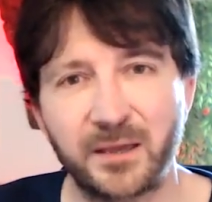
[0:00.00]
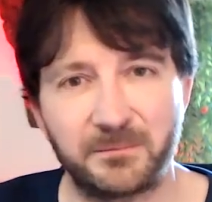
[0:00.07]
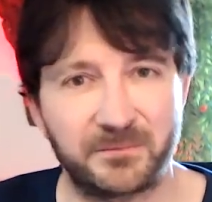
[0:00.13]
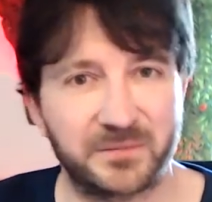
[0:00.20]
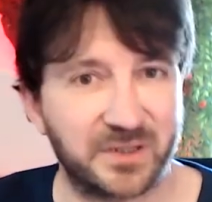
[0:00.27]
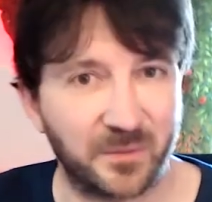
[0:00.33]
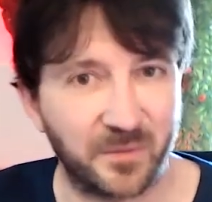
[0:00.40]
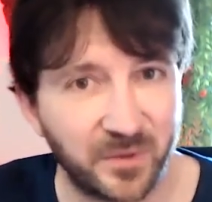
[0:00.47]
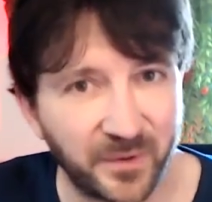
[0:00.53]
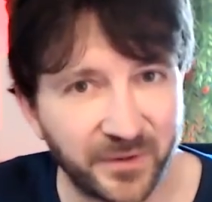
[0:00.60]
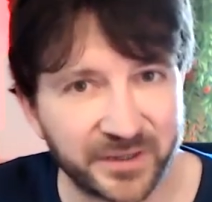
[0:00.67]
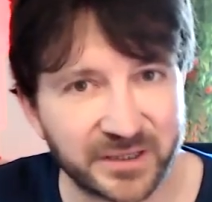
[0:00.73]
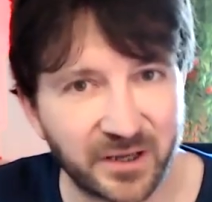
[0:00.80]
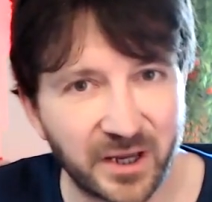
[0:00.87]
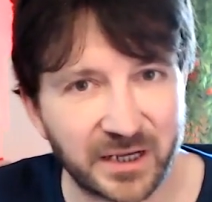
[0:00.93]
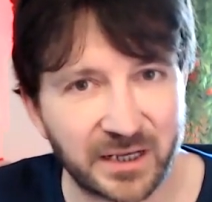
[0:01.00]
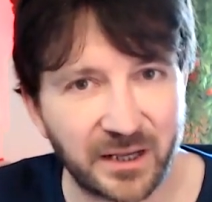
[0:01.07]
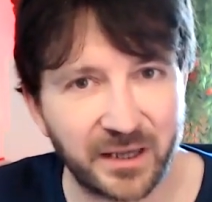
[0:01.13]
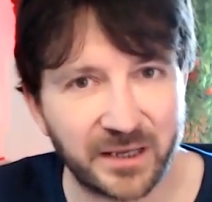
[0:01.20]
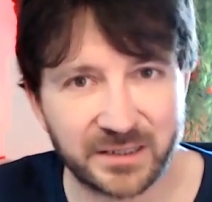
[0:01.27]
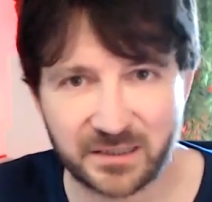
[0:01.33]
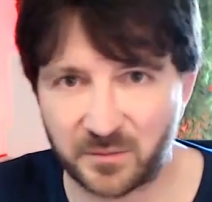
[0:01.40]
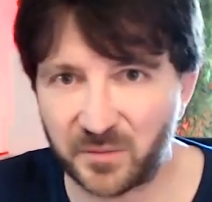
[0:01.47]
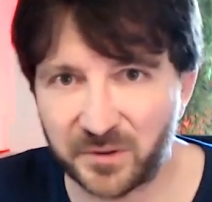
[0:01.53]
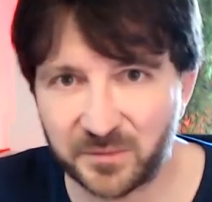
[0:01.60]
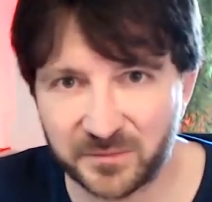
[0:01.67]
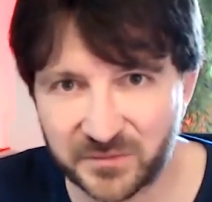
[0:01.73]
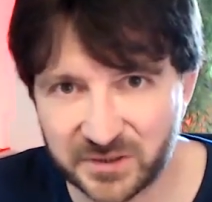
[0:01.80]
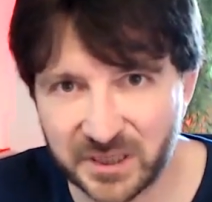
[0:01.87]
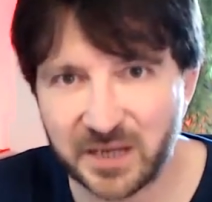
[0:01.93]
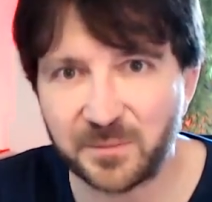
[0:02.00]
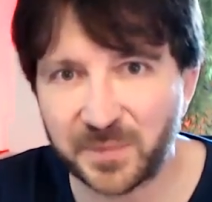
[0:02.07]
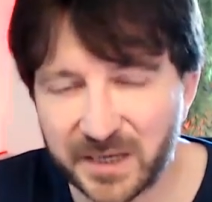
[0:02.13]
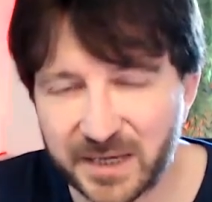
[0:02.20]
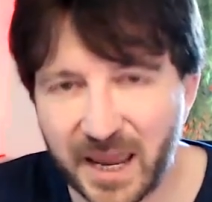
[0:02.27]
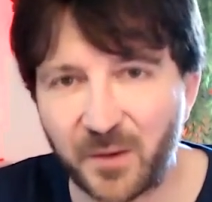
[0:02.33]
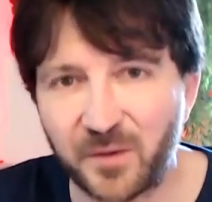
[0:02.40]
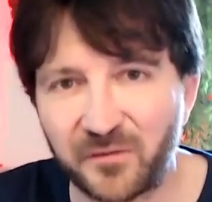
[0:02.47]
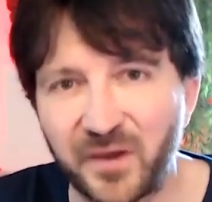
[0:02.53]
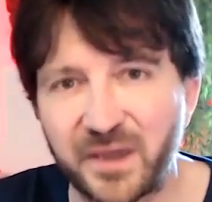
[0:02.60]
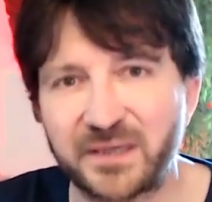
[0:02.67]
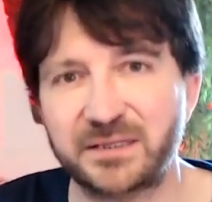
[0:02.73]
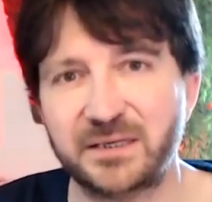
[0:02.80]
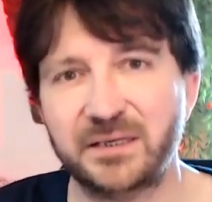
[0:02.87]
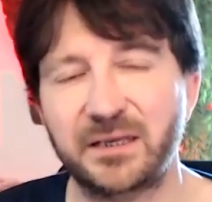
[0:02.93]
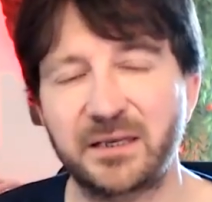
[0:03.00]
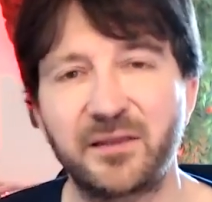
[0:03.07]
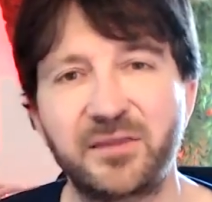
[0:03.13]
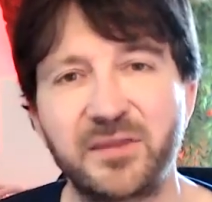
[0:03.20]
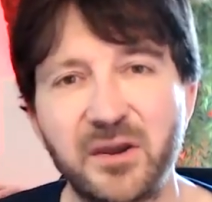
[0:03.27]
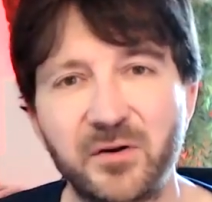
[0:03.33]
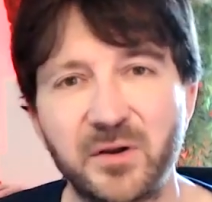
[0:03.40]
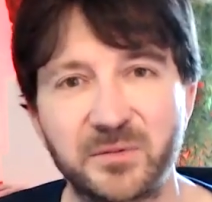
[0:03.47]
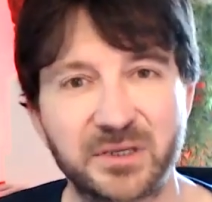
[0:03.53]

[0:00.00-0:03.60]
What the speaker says: some of them on the sidelines, some of them deeply now invested in Ethereum,